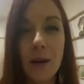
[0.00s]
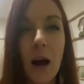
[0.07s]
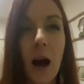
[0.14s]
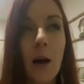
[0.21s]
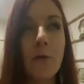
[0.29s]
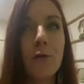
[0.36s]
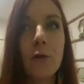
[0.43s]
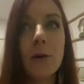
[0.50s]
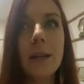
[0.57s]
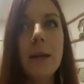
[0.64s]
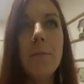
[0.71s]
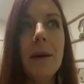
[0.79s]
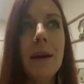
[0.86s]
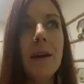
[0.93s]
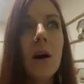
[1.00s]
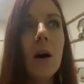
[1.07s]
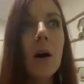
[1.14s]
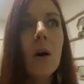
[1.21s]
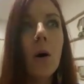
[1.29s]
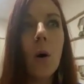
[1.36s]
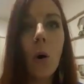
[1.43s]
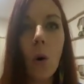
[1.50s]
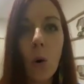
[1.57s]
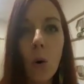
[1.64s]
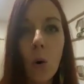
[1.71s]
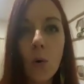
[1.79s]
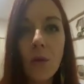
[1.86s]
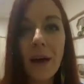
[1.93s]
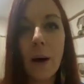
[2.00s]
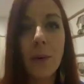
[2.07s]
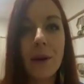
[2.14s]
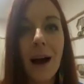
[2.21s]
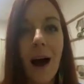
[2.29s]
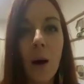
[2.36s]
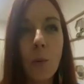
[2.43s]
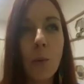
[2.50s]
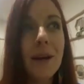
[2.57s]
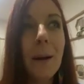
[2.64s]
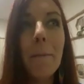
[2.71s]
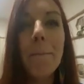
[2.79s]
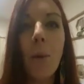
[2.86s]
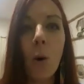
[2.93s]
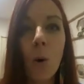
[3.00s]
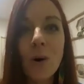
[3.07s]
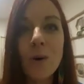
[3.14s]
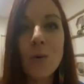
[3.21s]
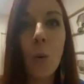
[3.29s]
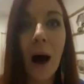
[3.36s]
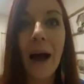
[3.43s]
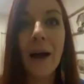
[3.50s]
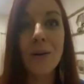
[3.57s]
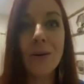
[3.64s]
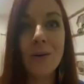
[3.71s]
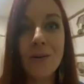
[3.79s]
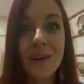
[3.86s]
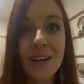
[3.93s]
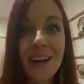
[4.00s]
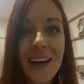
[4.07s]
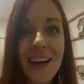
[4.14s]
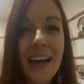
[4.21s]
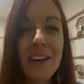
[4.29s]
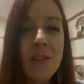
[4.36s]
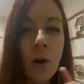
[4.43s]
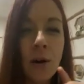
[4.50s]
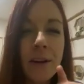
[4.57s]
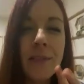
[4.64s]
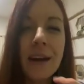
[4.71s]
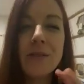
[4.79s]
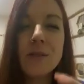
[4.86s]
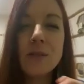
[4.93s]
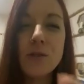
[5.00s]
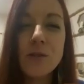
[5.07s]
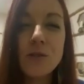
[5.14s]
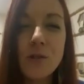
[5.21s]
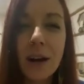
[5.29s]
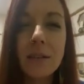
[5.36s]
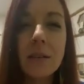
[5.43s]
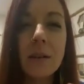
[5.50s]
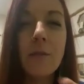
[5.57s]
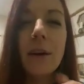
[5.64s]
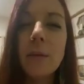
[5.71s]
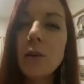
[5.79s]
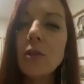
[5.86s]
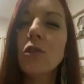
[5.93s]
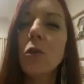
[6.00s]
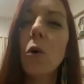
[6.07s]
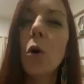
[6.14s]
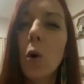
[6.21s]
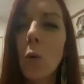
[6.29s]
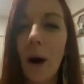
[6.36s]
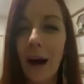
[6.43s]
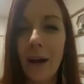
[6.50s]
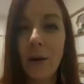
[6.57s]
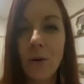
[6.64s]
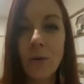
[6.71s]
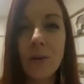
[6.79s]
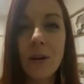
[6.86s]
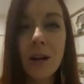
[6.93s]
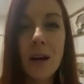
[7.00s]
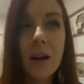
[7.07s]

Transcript: We can't fully be all that we are. We are born wild, and not in that destructive, immature wild,